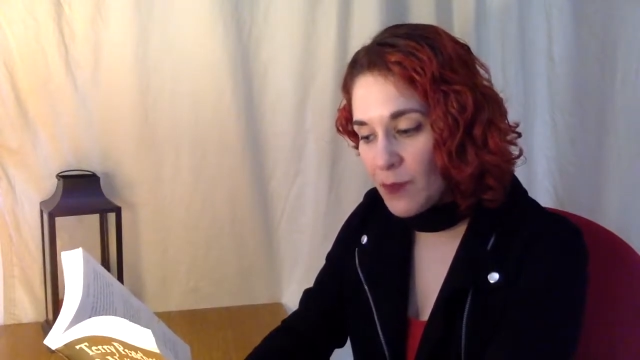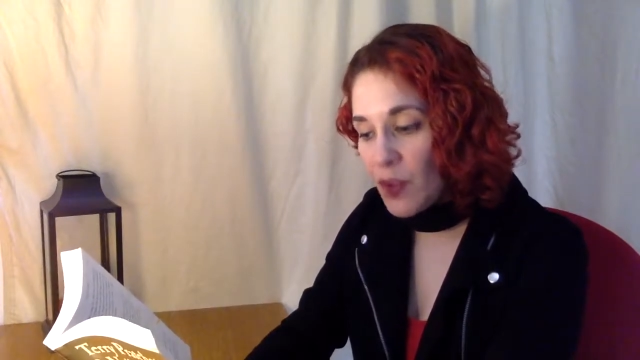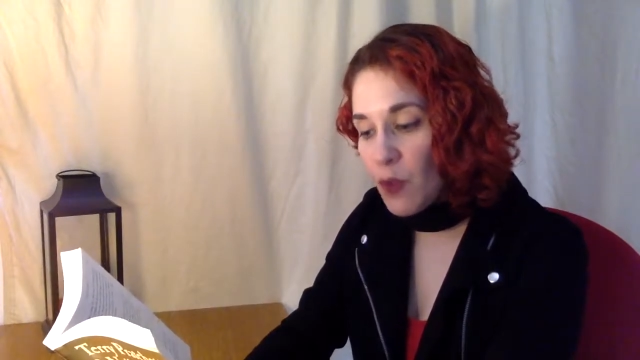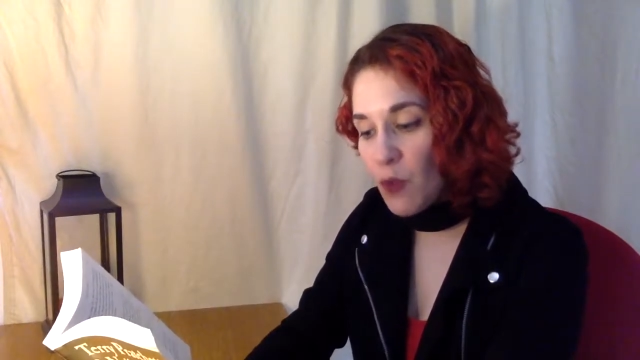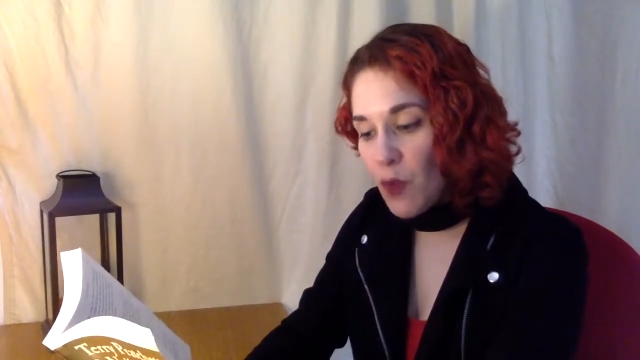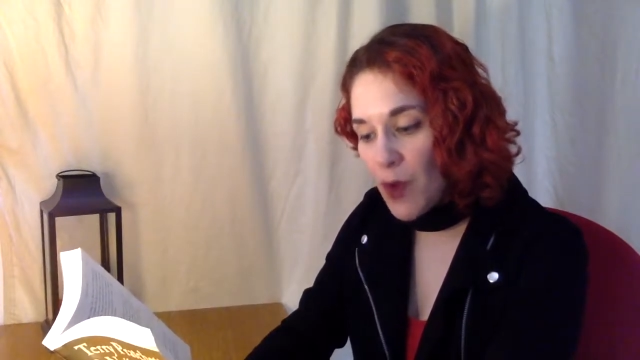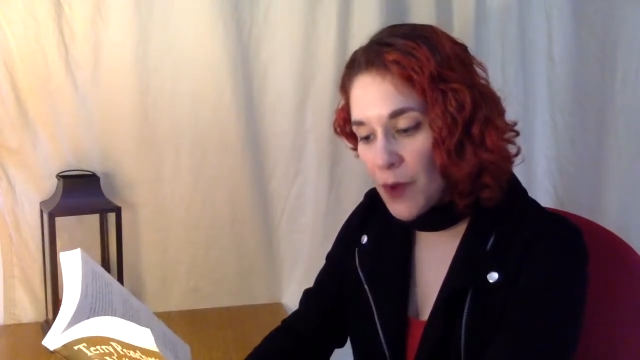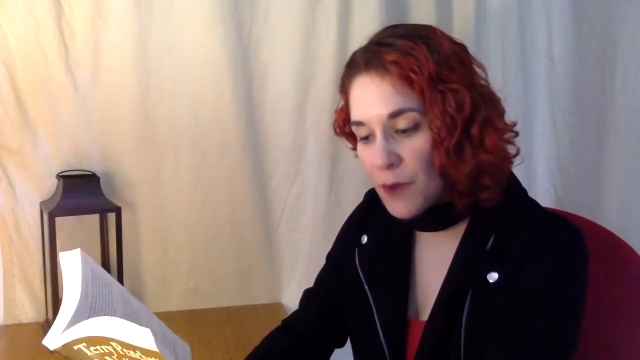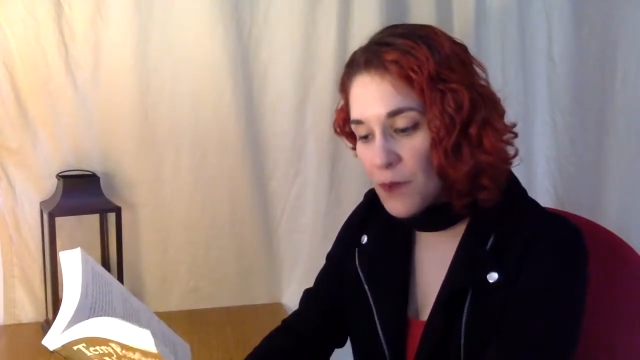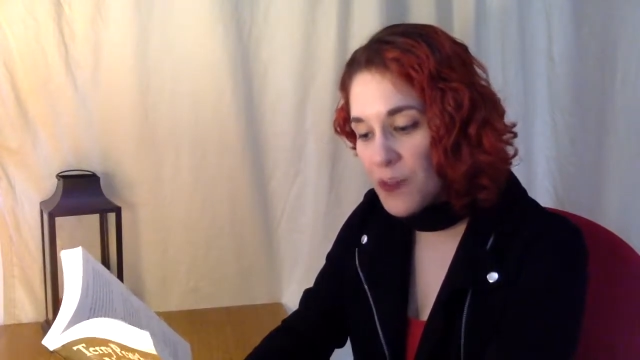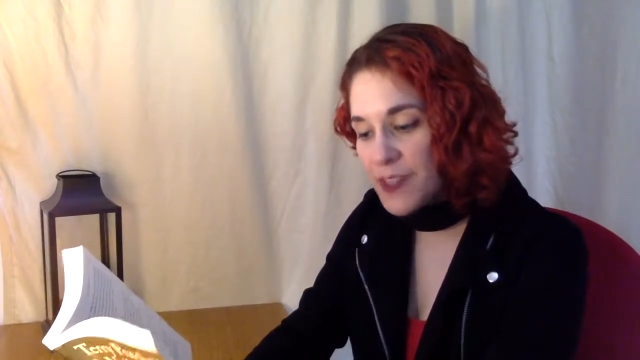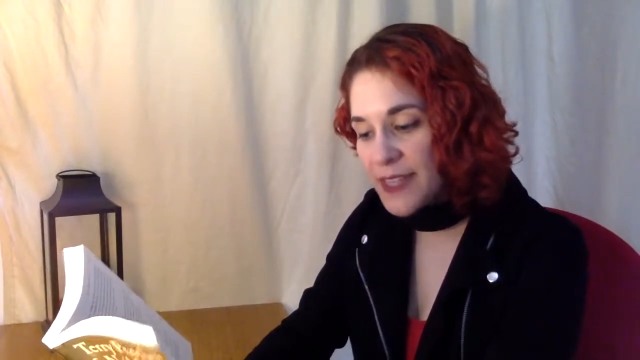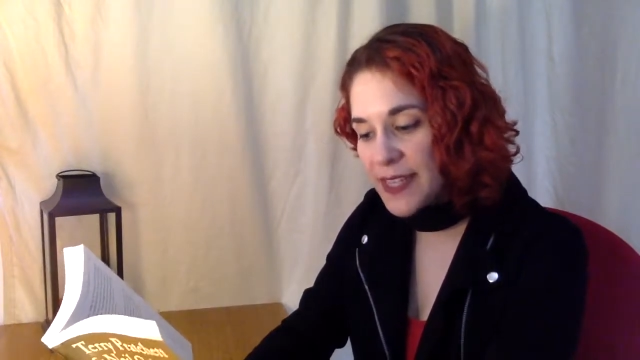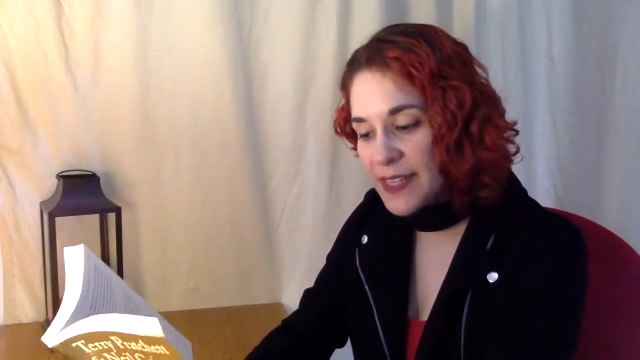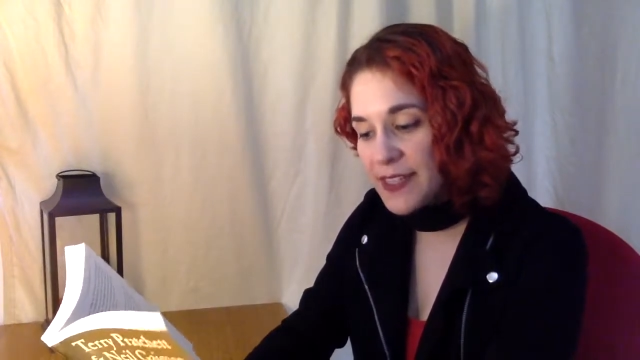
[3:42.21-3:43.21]
One was
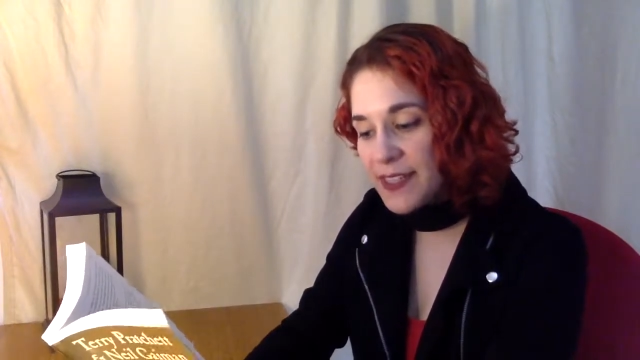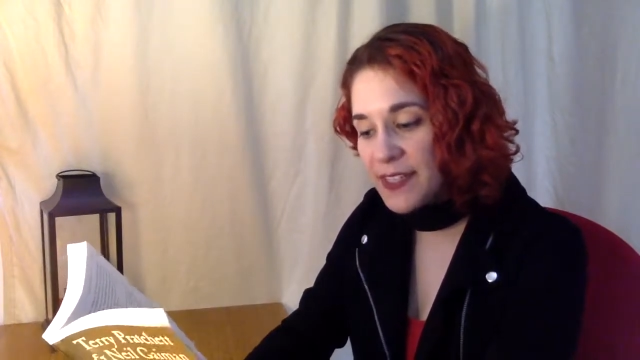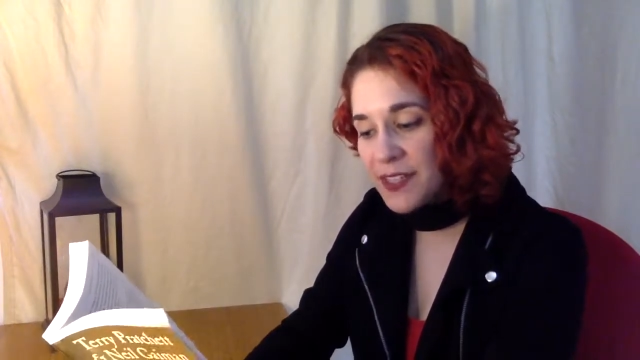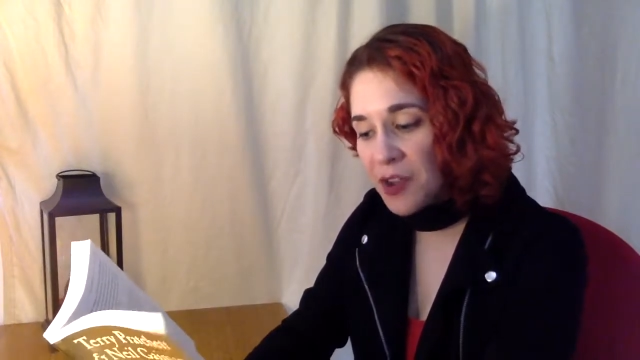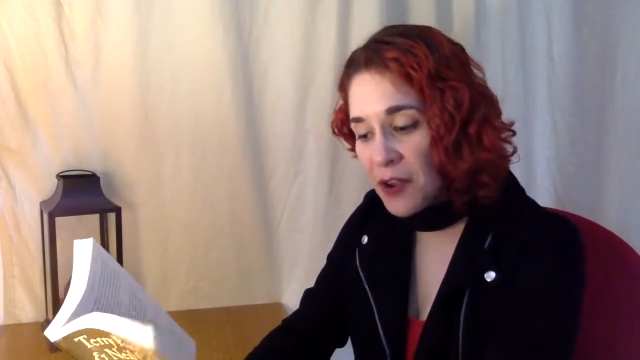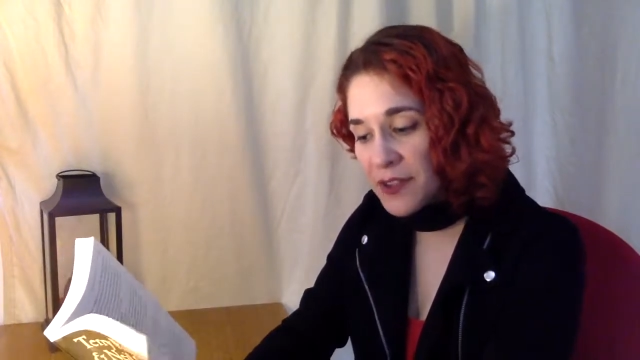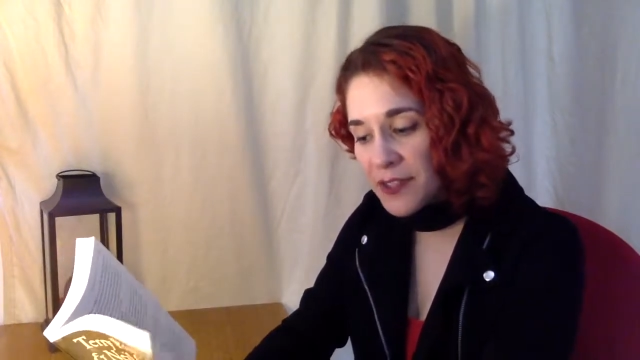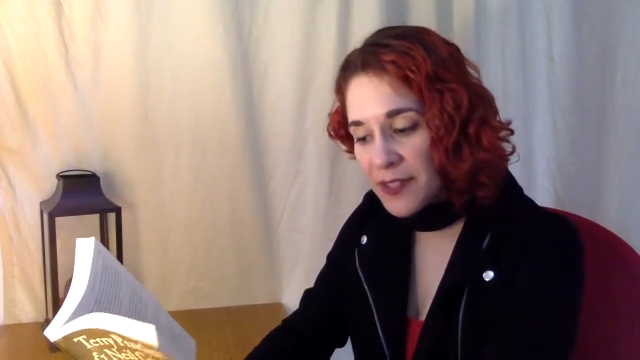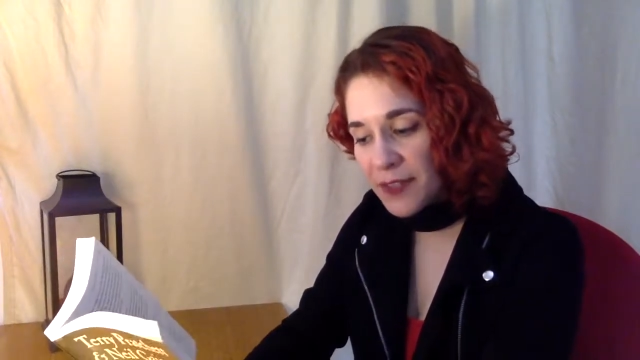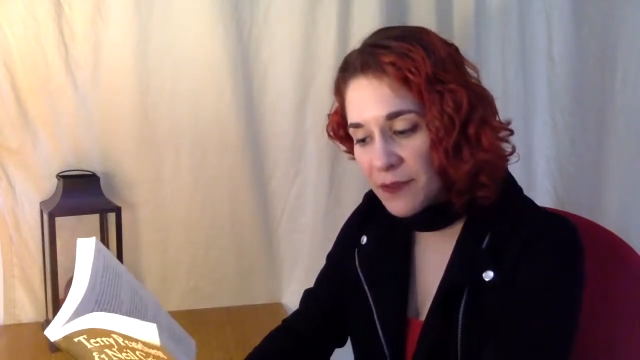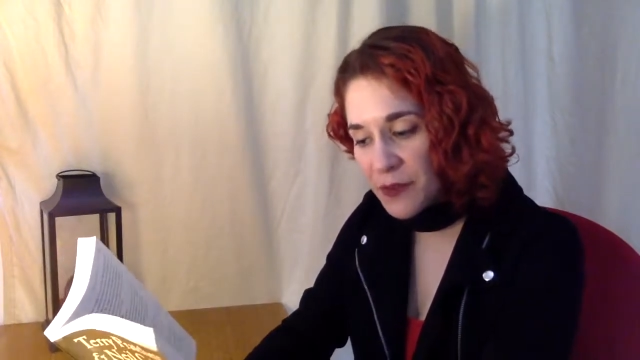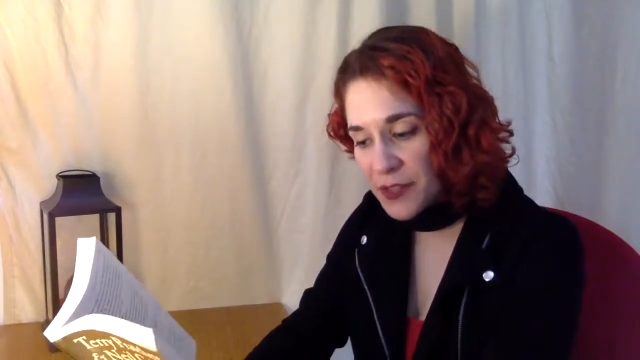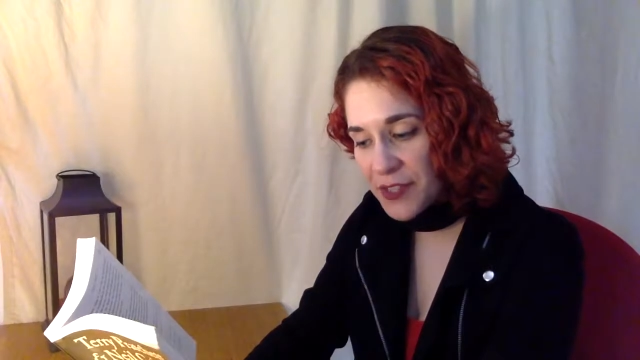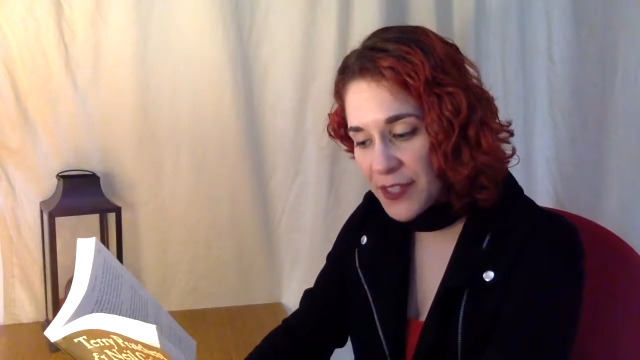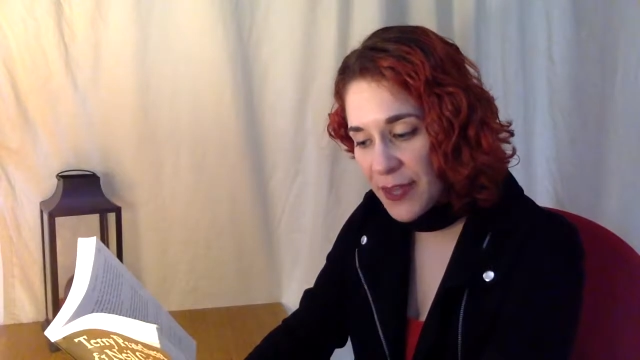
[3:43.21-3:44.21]
that his disconsolate
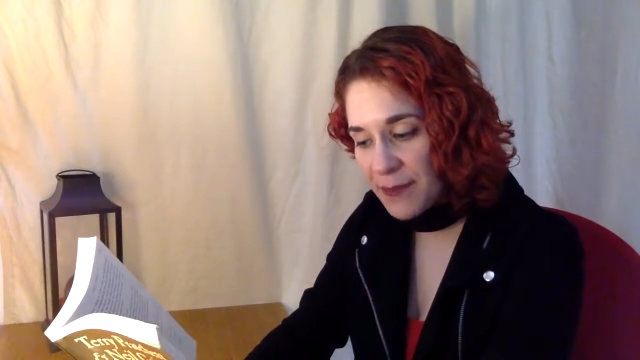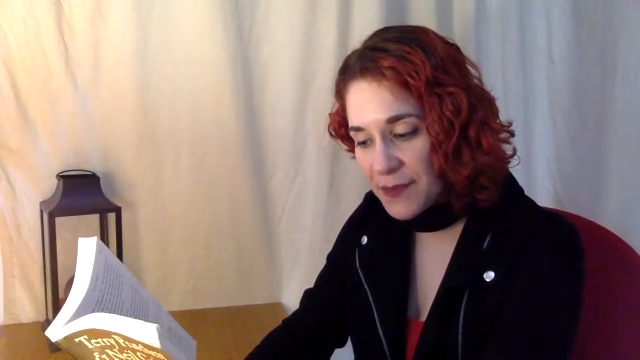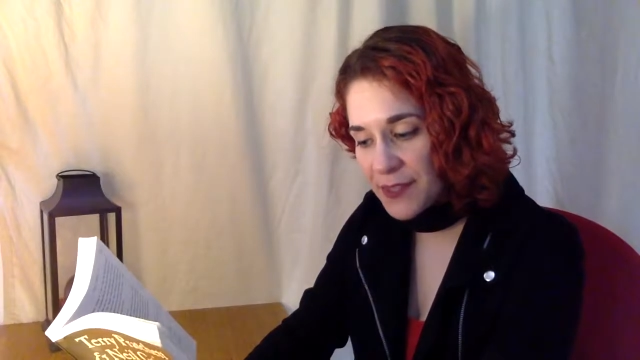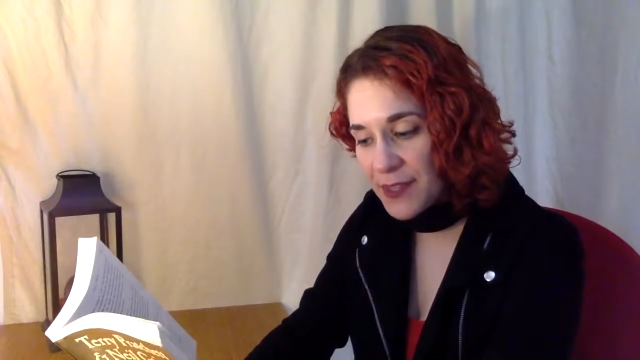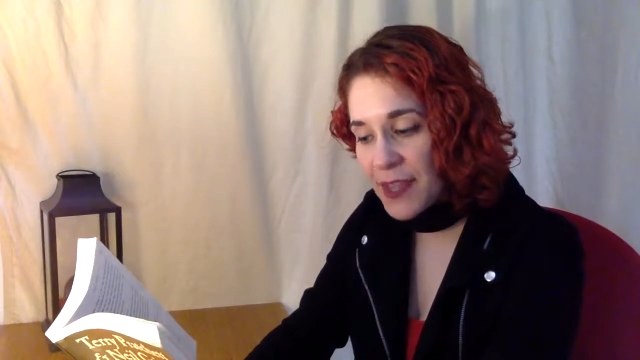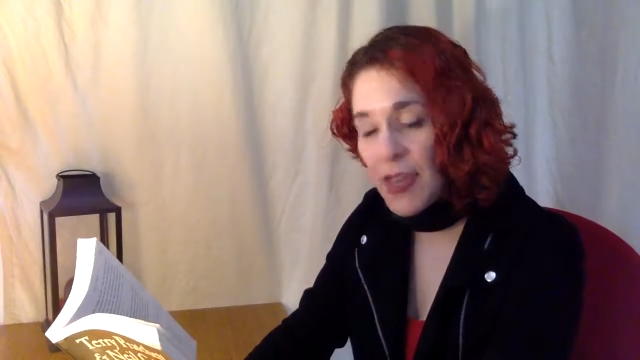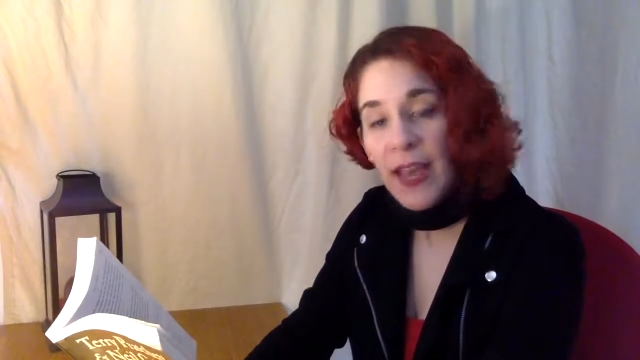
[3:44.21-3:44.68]
footsteps